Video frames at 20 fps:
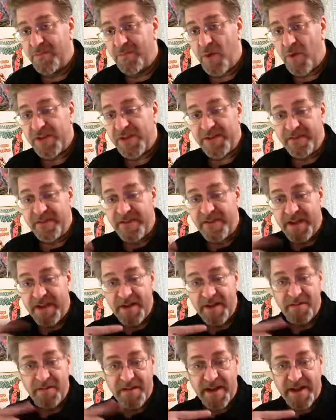watch the
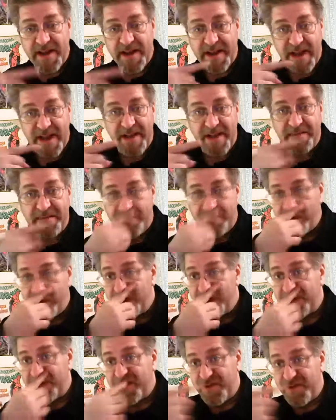video that I got with
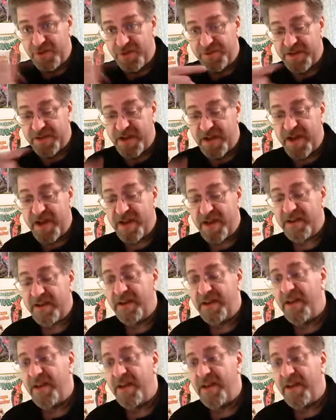Joe Sinnott.